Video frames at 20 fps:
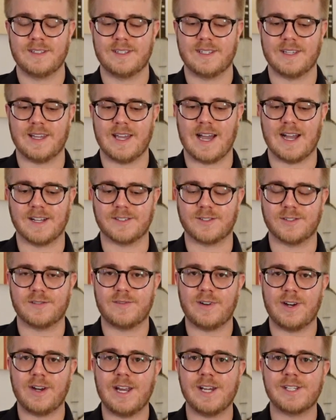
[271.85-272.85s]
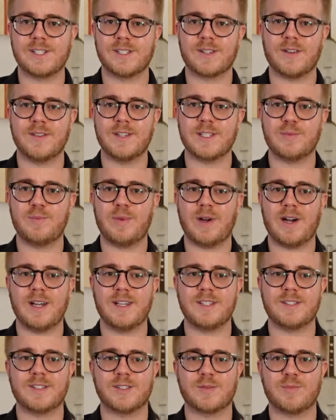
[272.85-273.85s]
Yeah, so there's variations on this
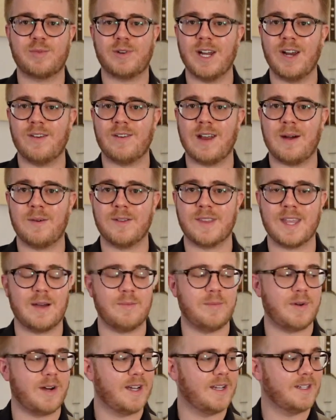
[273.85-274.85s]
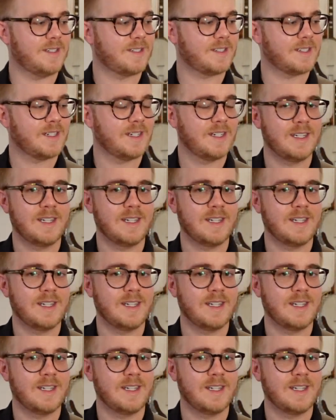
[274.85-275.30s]
buzz. Just play around with that buzz.